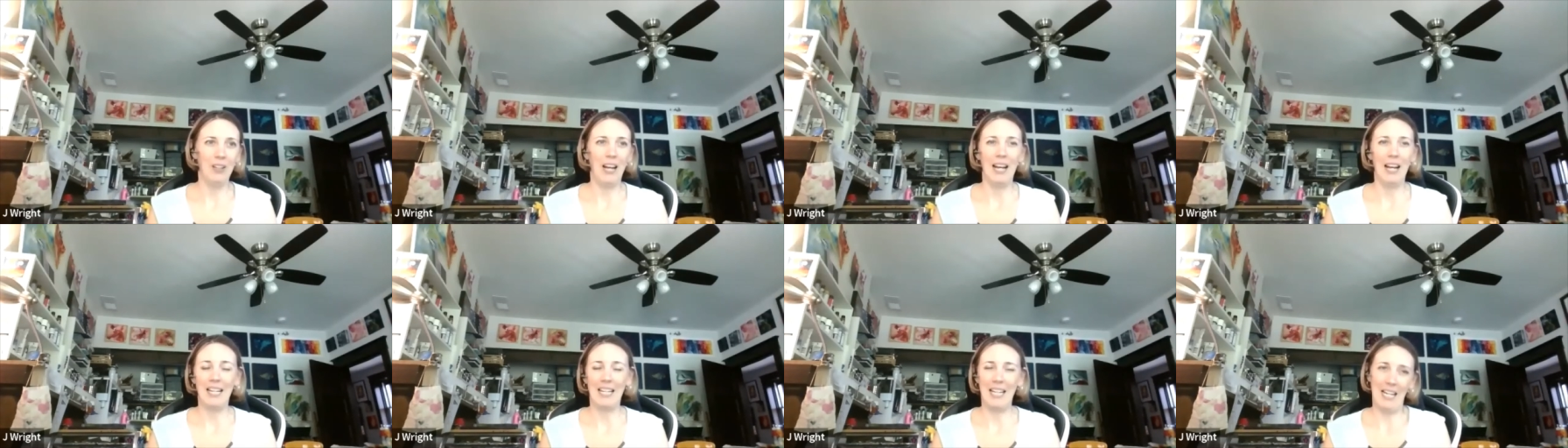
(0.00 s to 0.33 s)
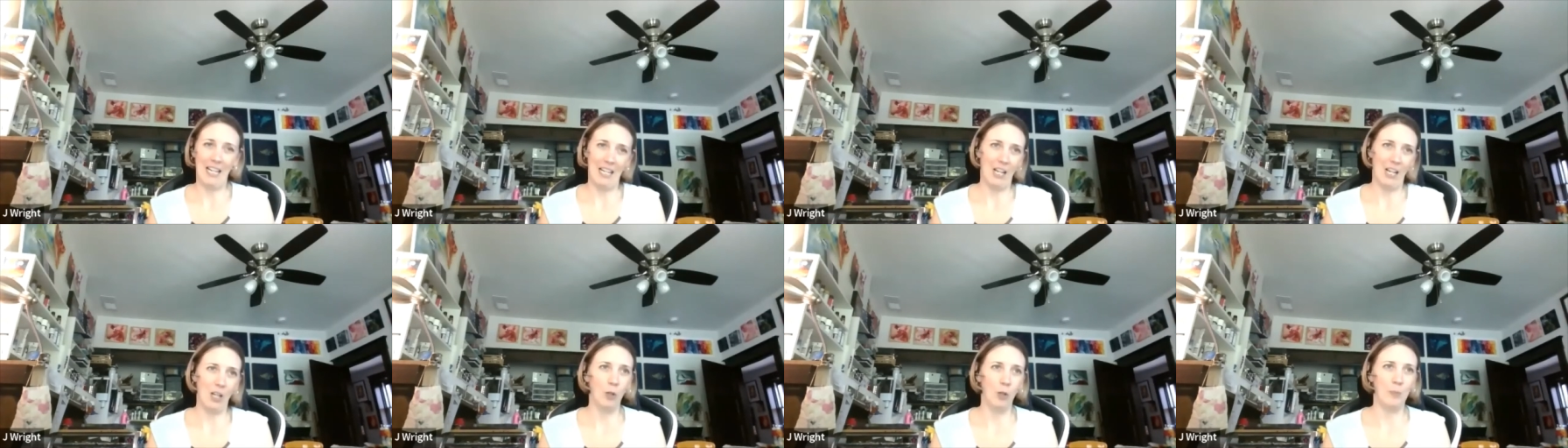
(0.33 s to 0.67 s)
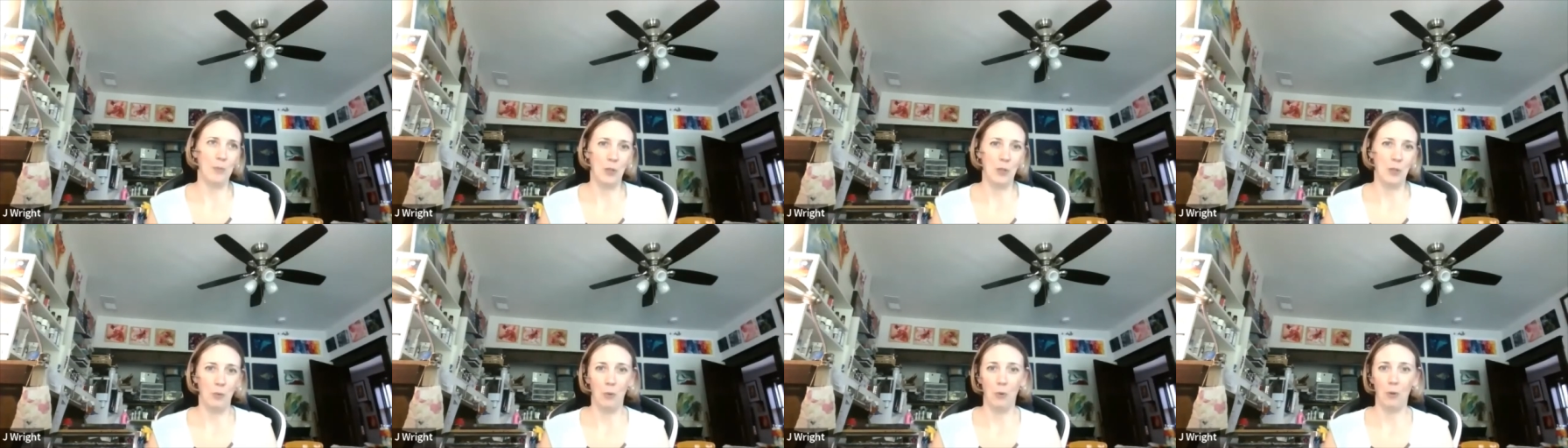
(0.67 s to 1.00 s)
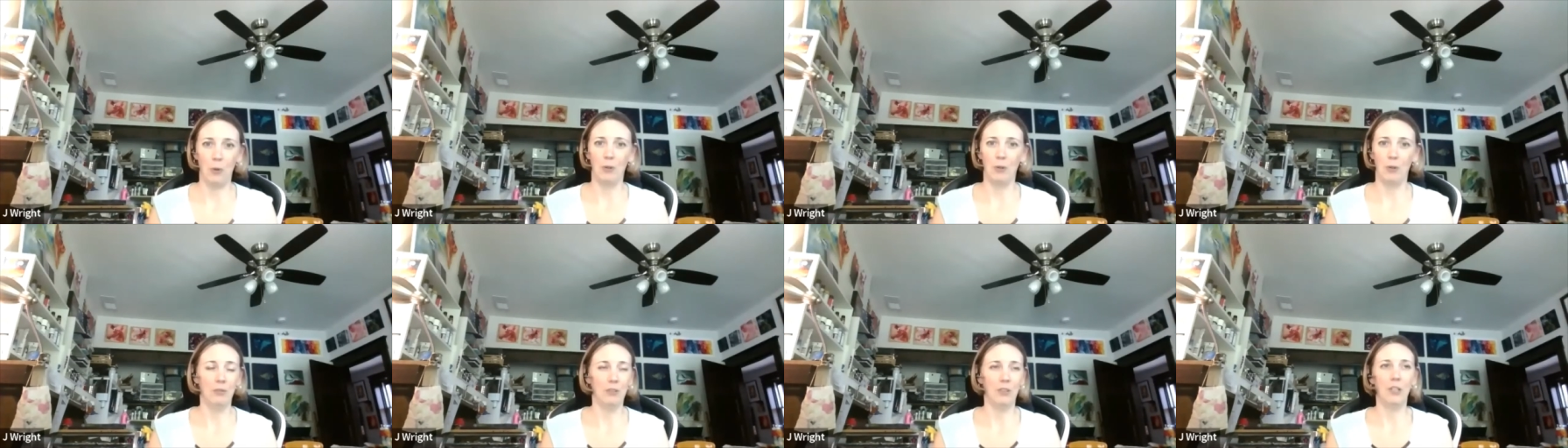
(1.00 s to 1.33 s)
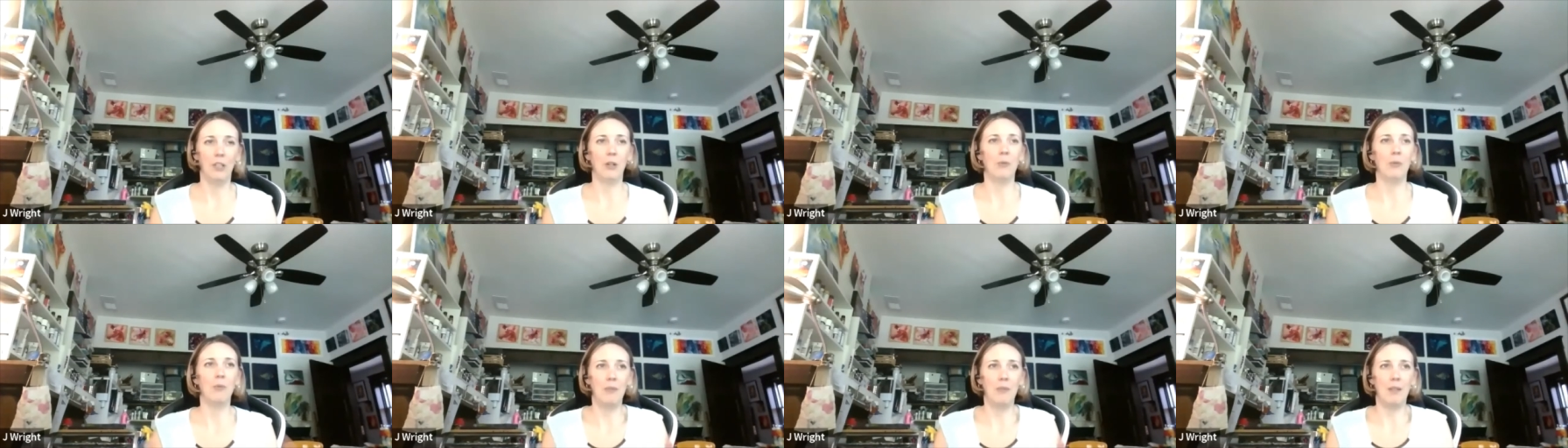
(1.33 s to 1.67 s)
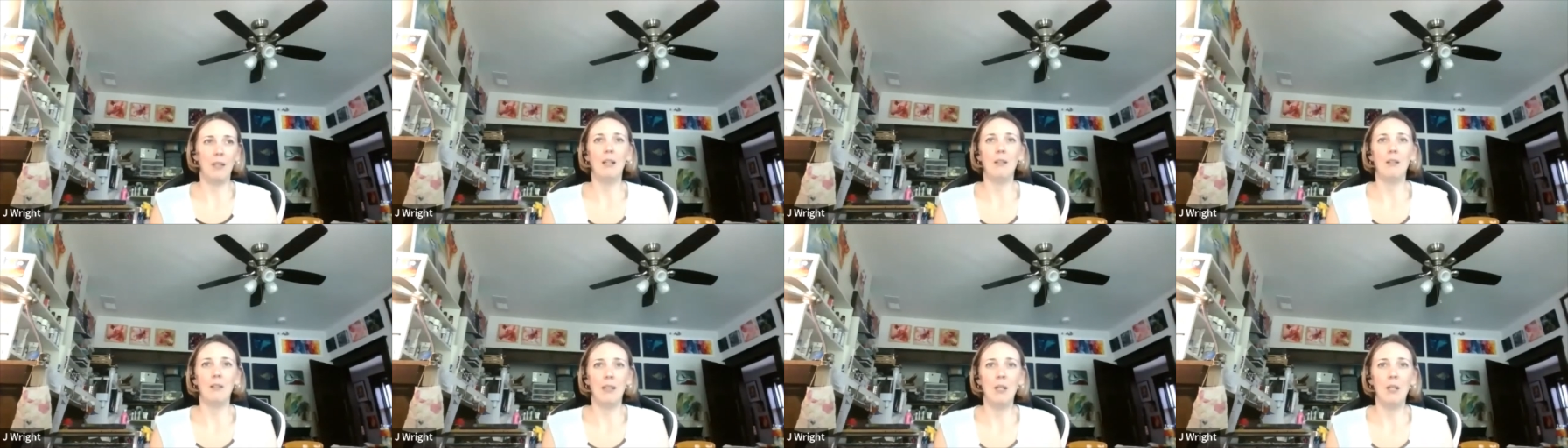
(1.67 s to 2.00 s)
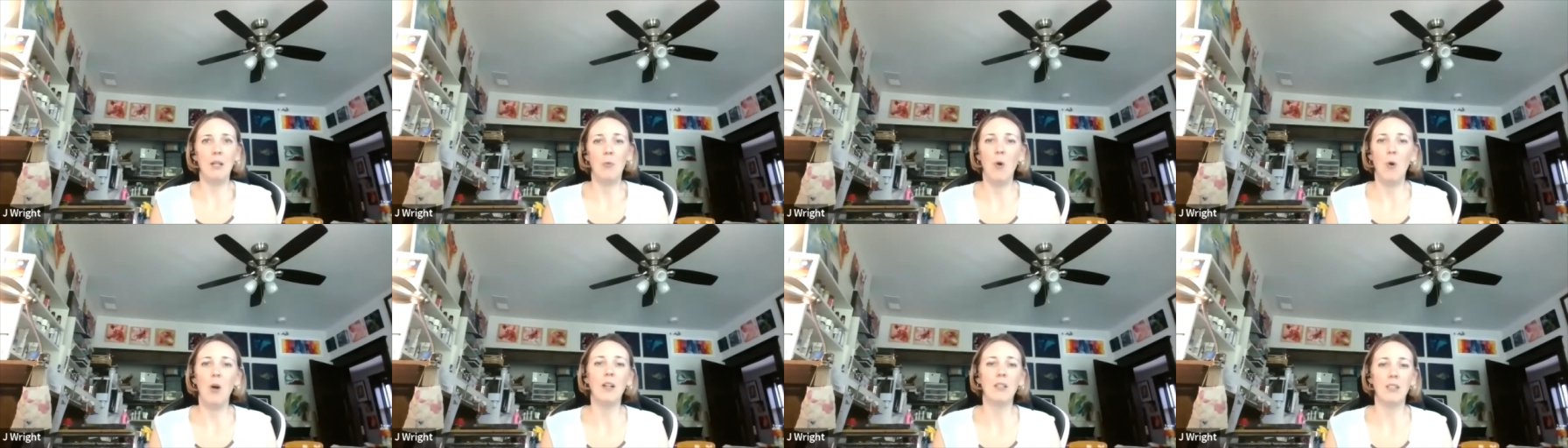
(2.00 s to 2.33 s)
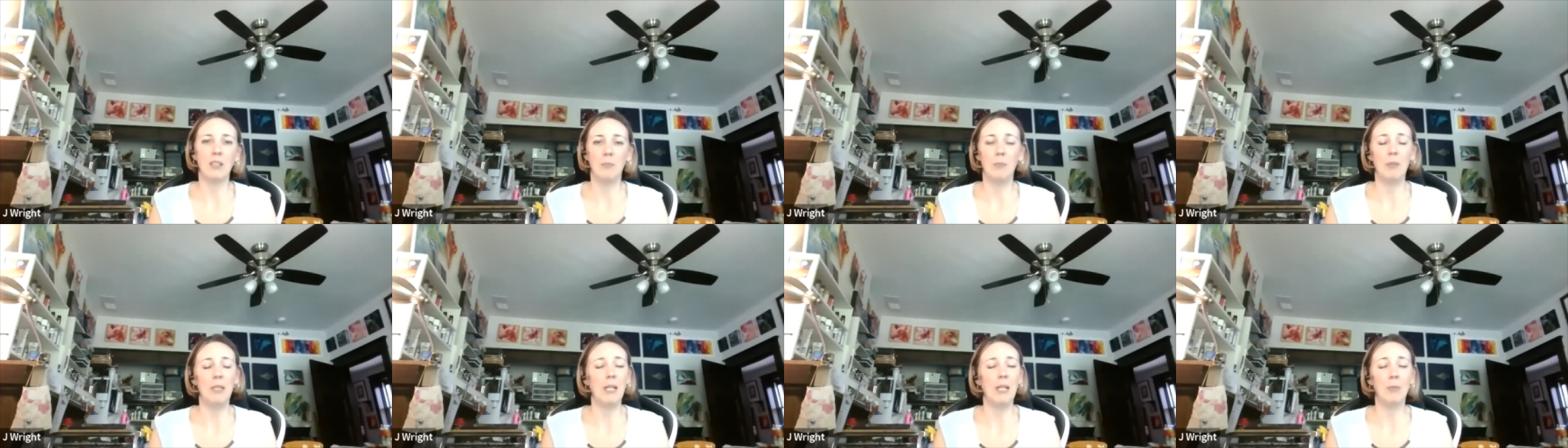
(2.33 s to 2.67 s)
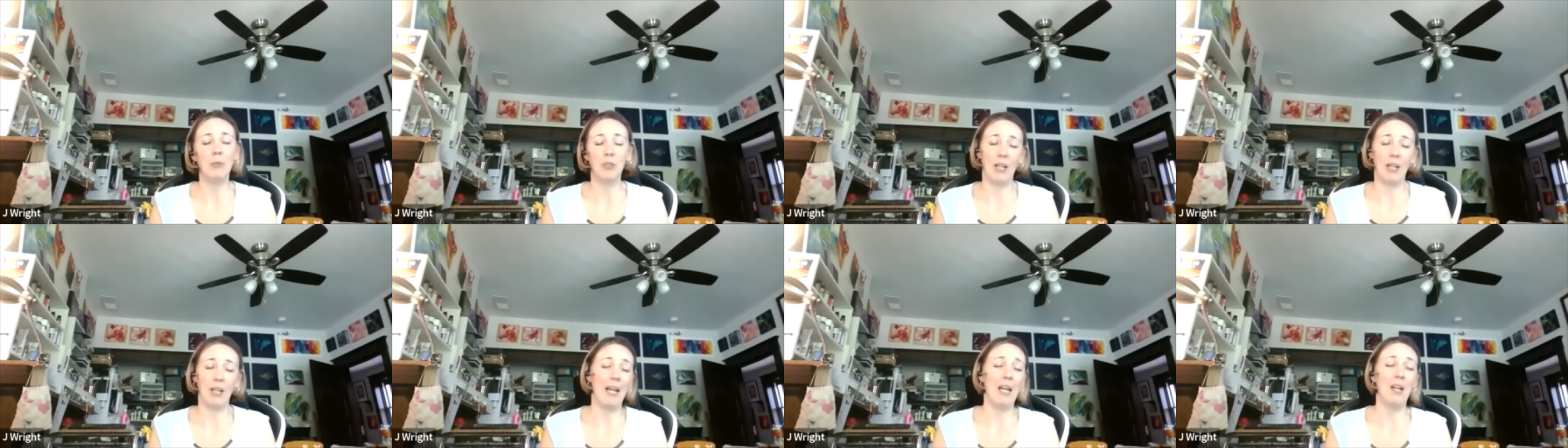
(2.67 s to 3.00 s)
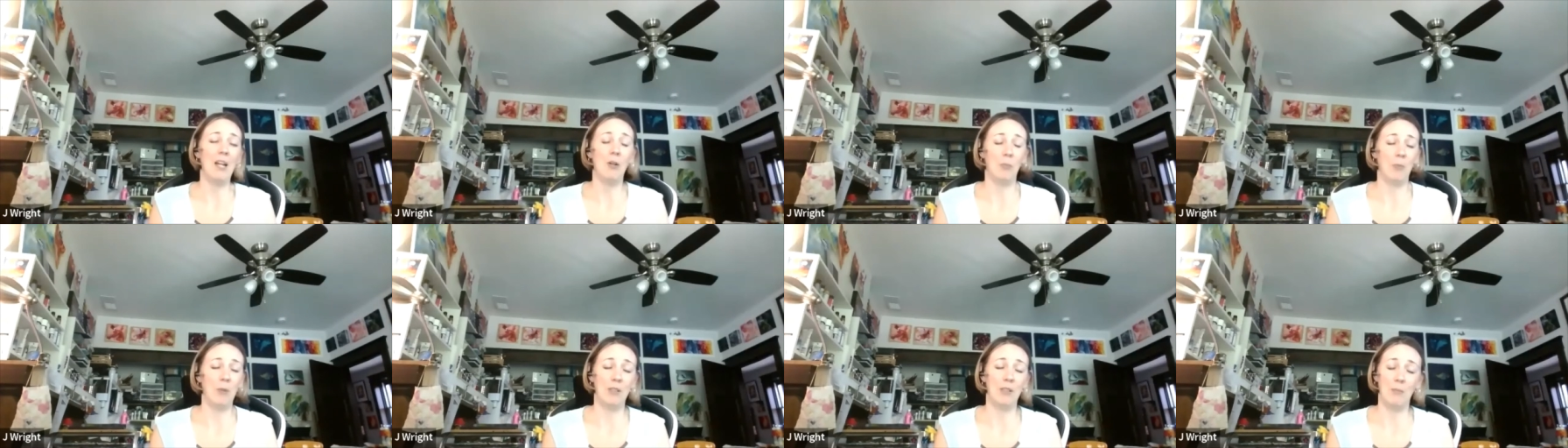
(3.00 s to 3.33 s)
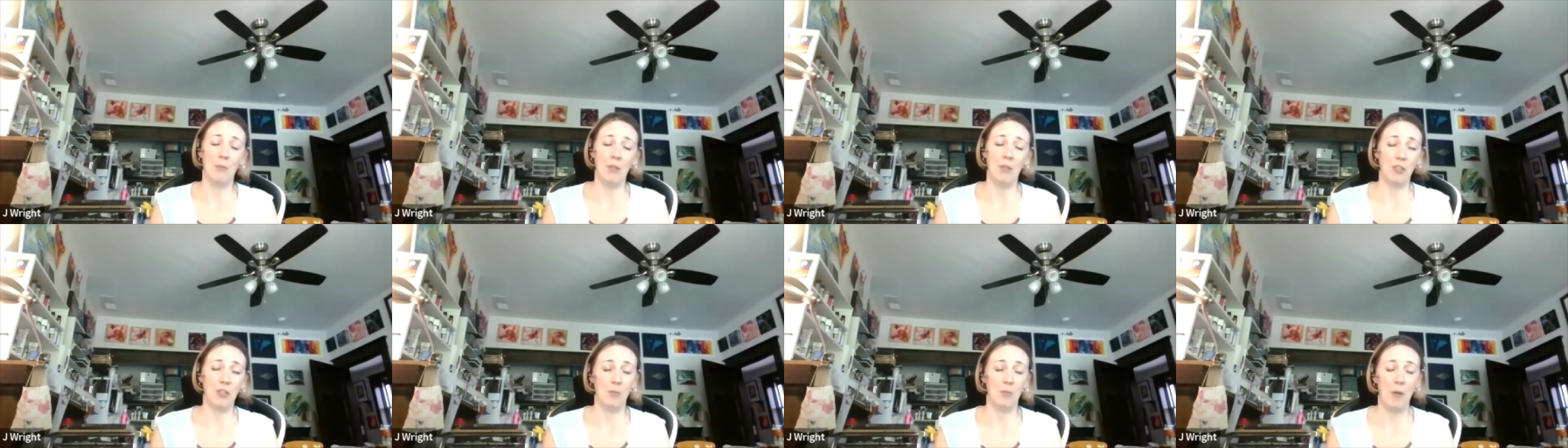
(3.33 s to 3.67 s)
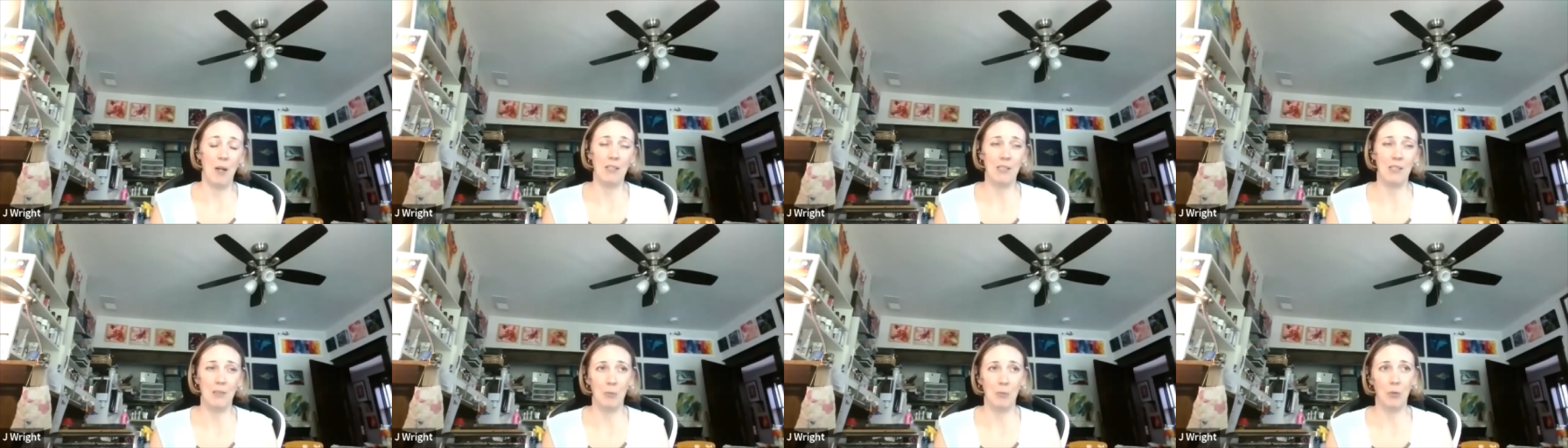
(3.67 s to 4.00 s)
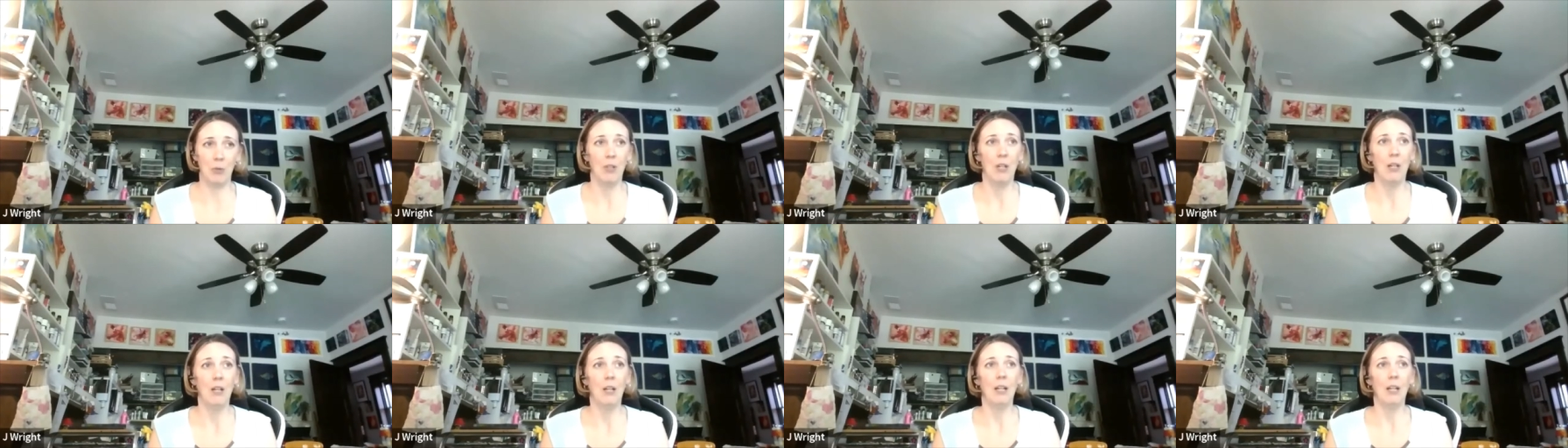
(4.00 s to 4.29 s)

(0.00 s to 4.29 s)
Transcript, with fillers: I can't help you, or you know, they, they want to be able to help as much as possible.